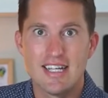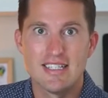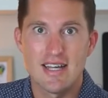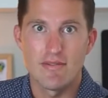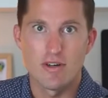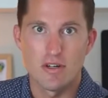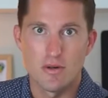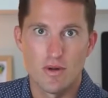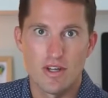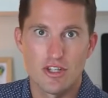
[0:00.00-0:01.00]
endeavor
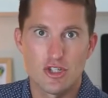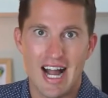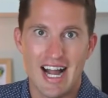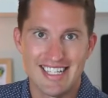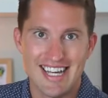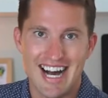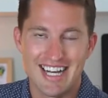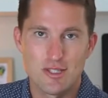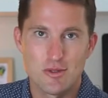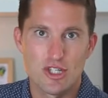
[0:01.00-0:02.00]
with Drag
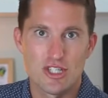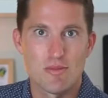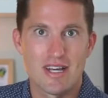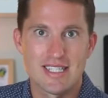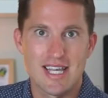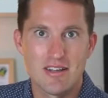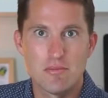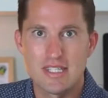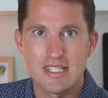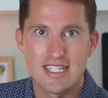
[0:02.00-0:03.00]
Tax, which is my second
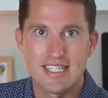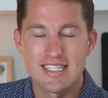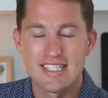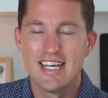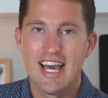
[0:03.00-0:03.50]
business.